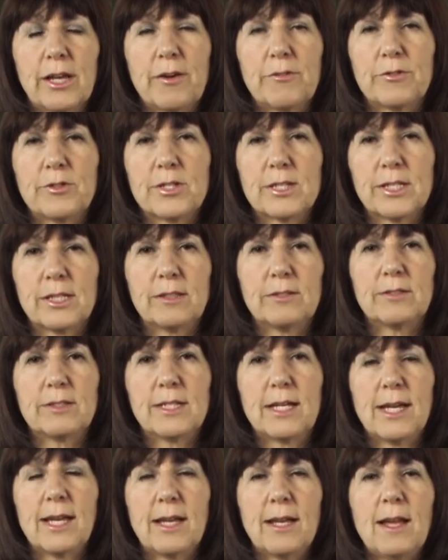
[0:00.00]
every single
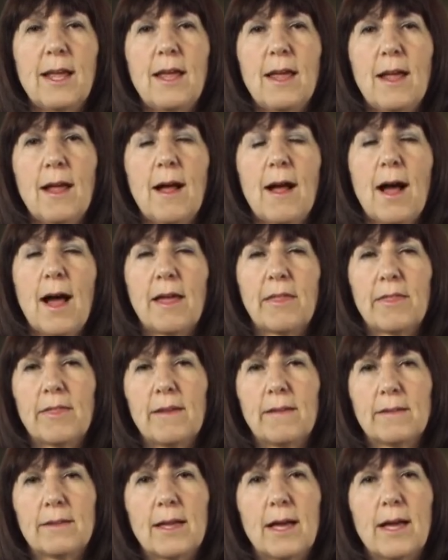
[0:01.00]
day. And I
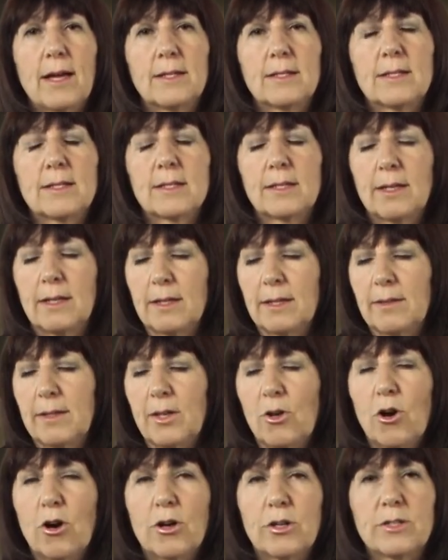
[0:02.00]
think that
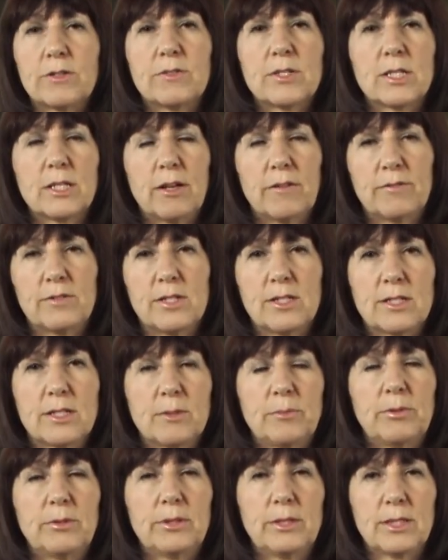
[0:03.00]
the art of
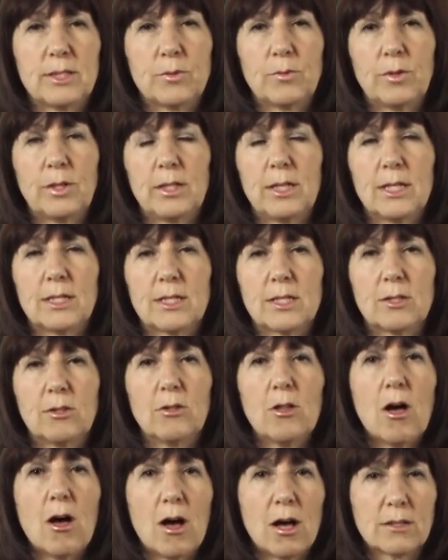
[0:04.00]
self-discipline is one that's
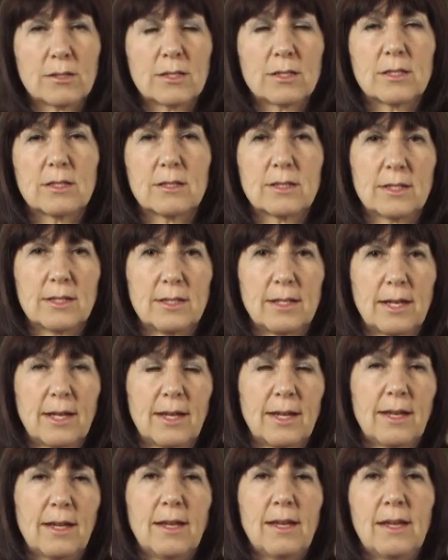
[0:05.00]
lost
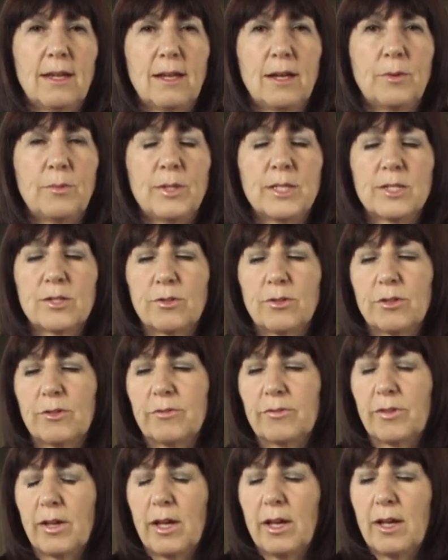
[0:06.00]
today. And we sort
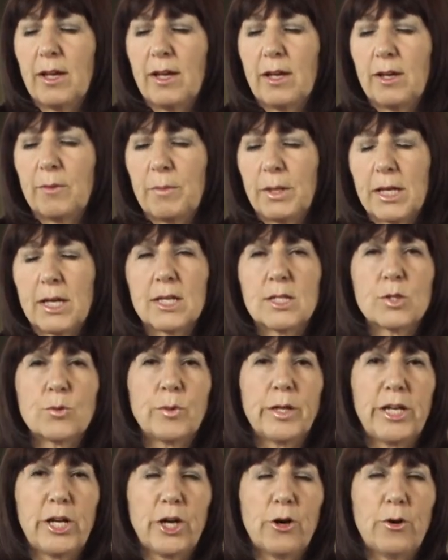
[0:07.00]
of, because
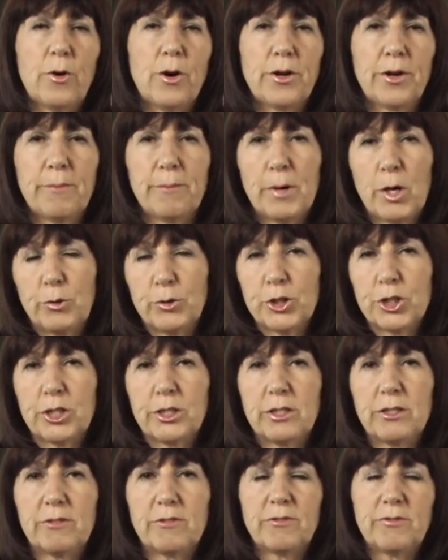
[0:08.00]
we go on
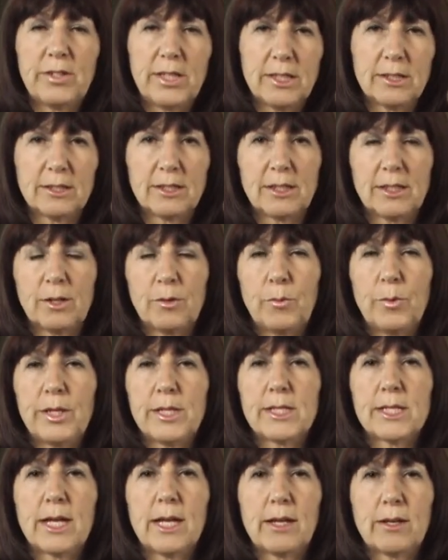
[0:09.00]
emotion and feeling, we
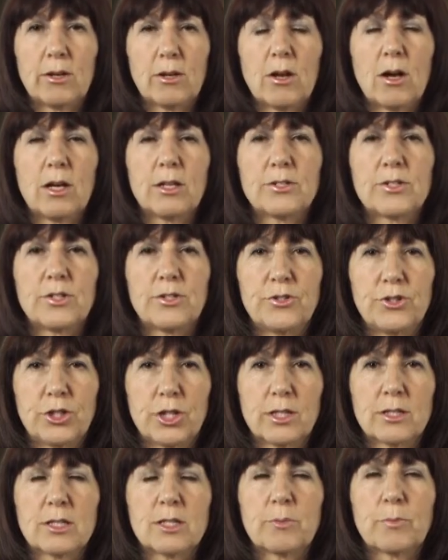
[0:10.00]
tend not to
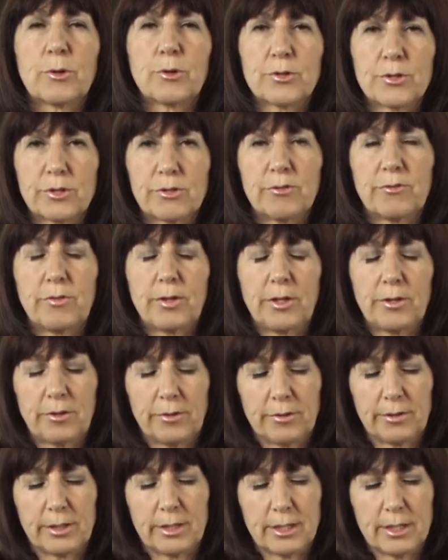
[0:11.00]
just
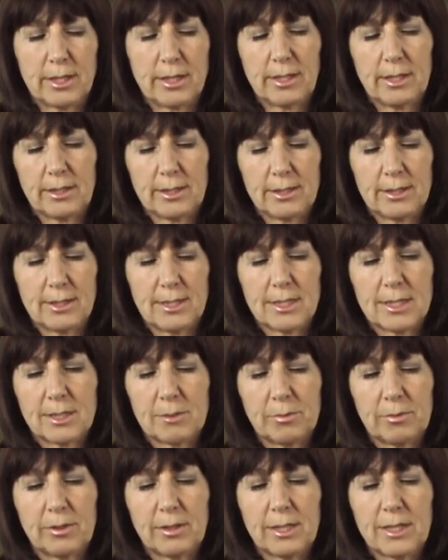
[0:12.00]
persevere in a
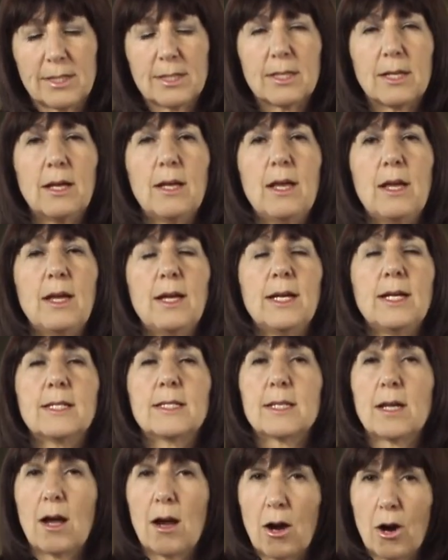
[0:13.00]
discipline.
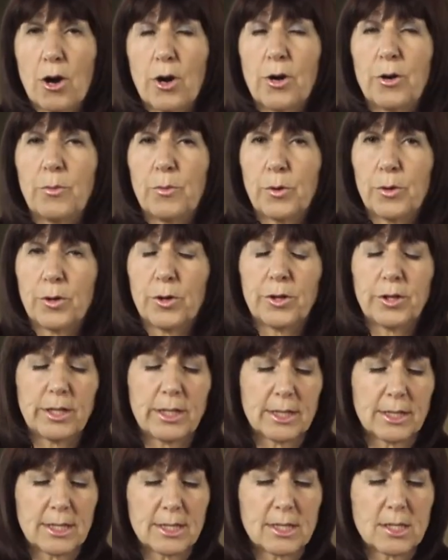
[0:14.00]
It's a hard word,
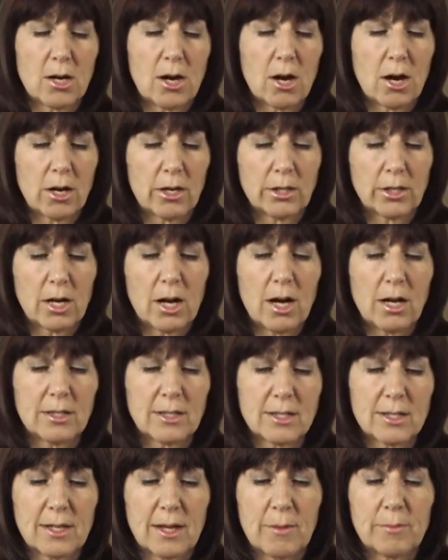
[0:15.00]
and it's a hard
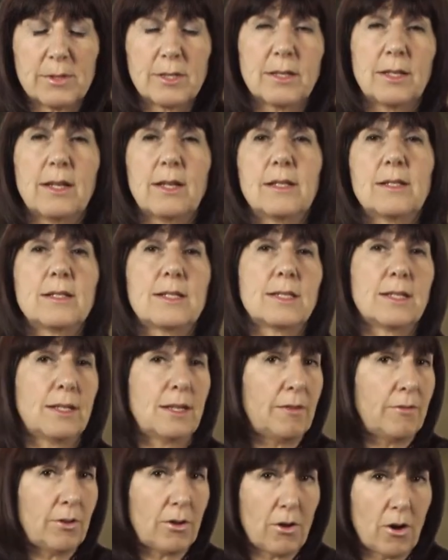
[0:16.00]
concept, and it's an
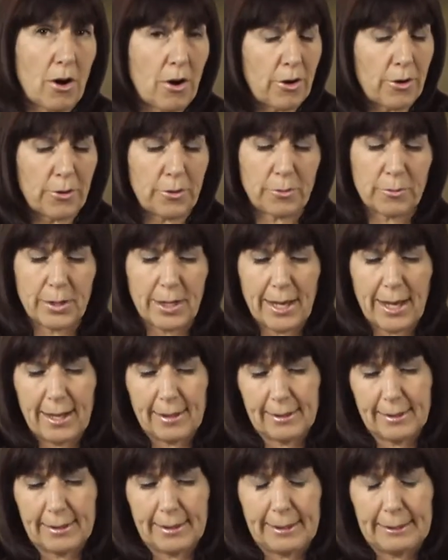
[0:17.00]
even harder
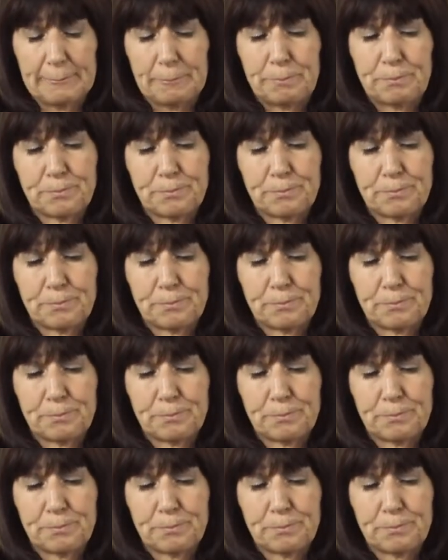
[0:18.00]
reality.